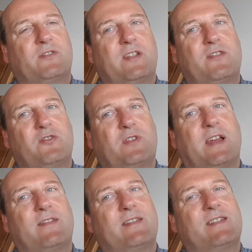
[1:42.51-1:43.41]
then you
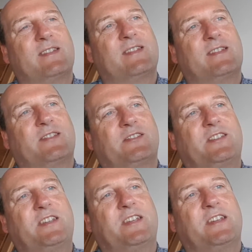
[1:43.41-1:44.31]
can
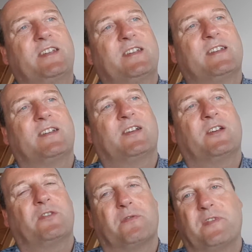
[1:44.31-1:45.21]
see
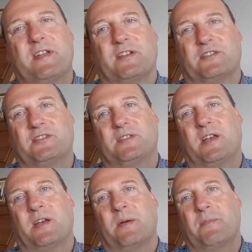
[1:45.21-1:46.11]
your fingers
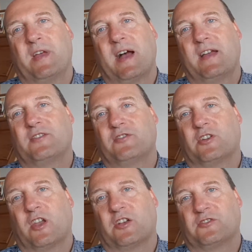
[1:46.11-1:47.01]
behind the
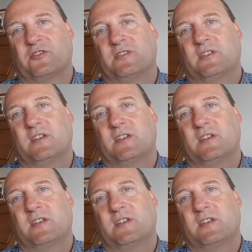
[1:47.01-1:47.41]
glass.